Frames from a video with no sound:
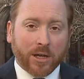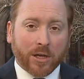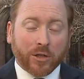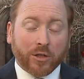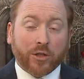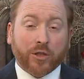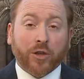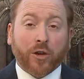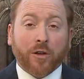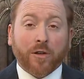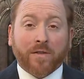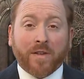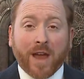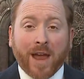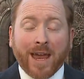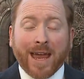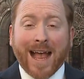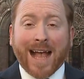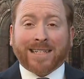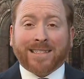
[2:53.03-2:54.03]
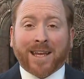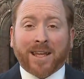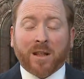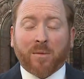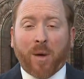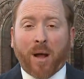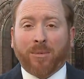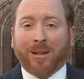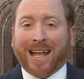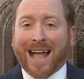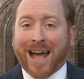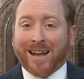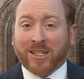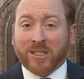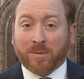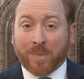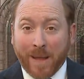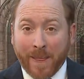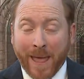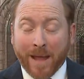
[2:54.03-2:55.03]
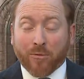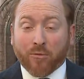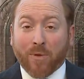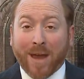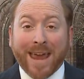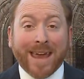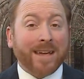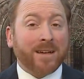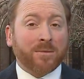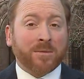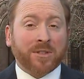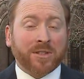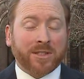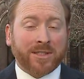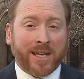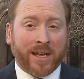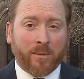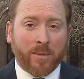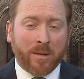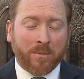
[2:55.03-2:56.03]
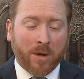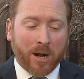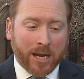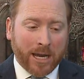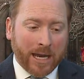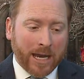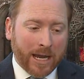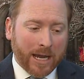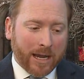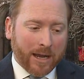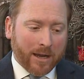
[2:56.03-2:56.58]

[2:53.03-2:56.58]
survey asking the public how to spend that Rams settlement money,